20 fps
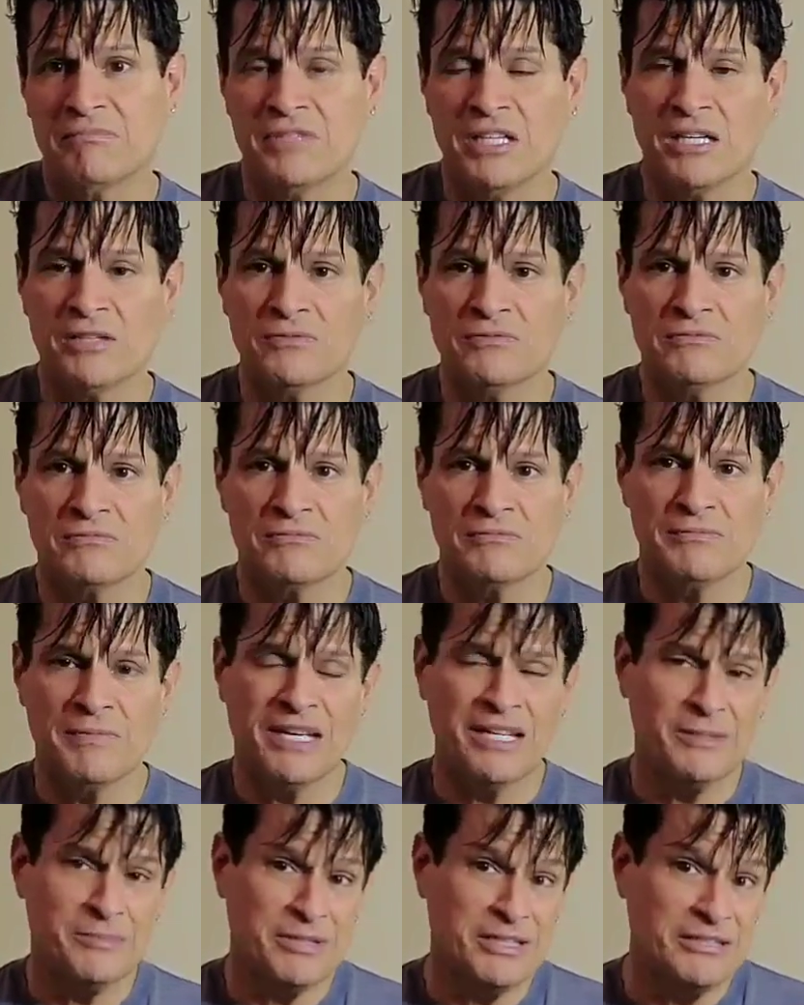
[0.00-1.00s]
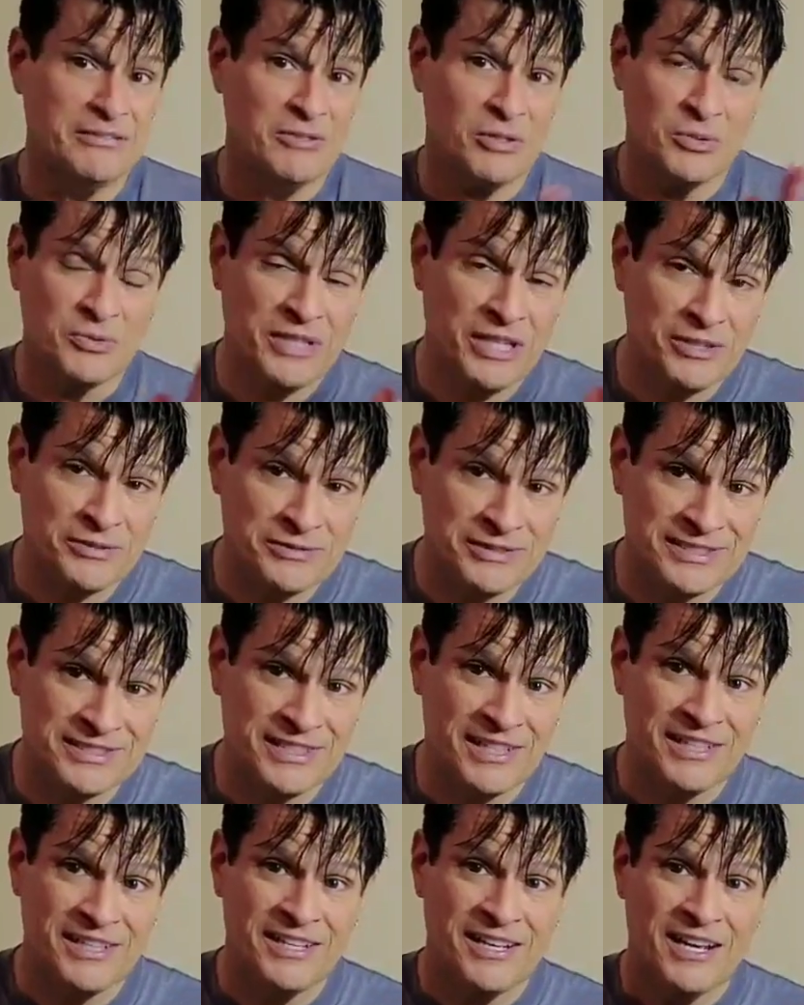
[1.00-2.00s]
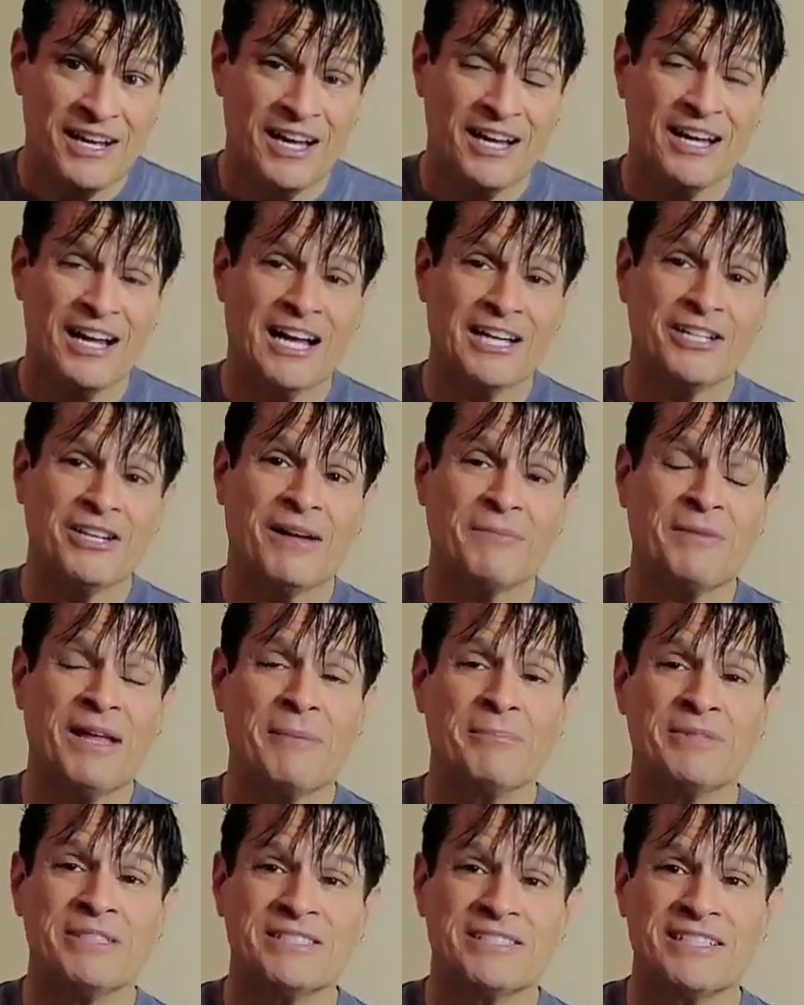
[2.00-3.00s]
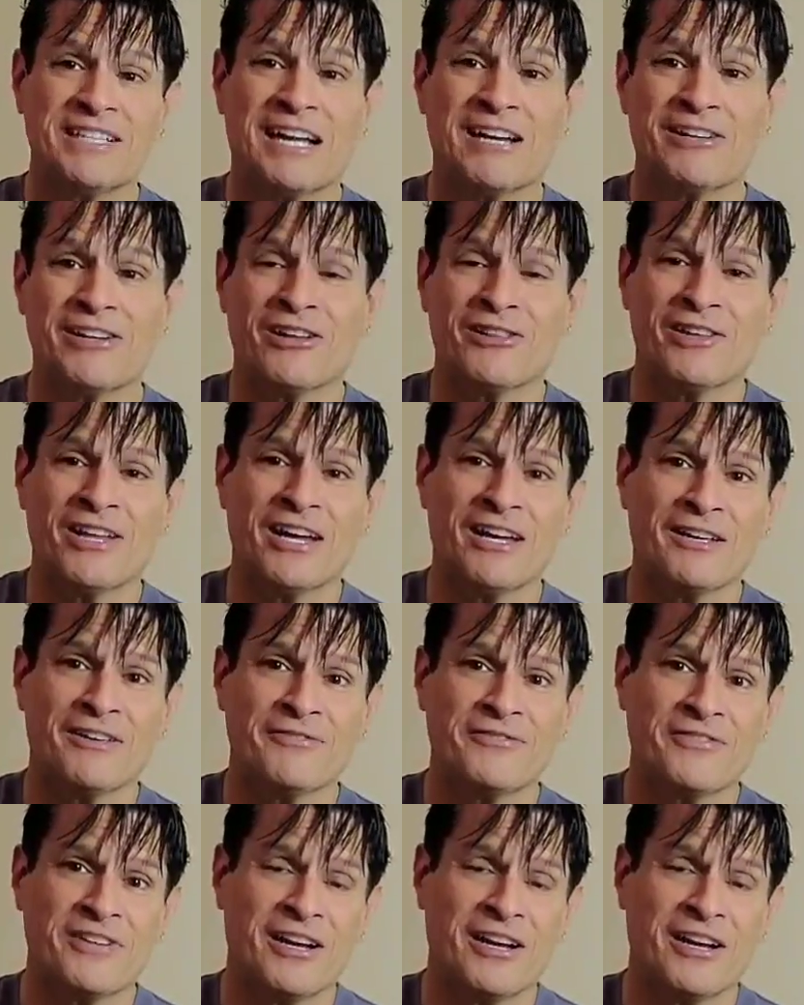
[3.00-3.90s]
No, maybe. Who knows? I know I'm not missing out on life.